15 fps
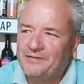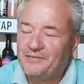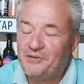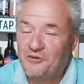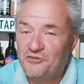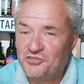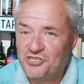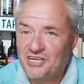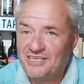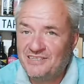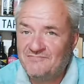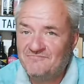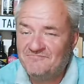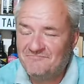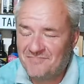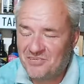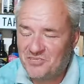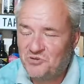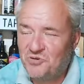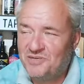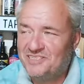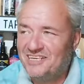Gotta say, that's
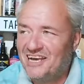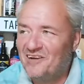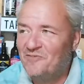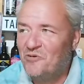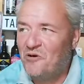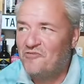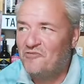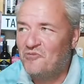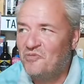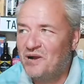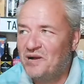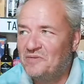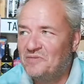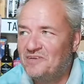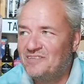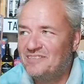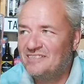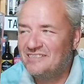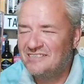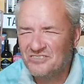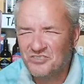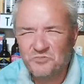going down rather well.
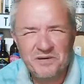It's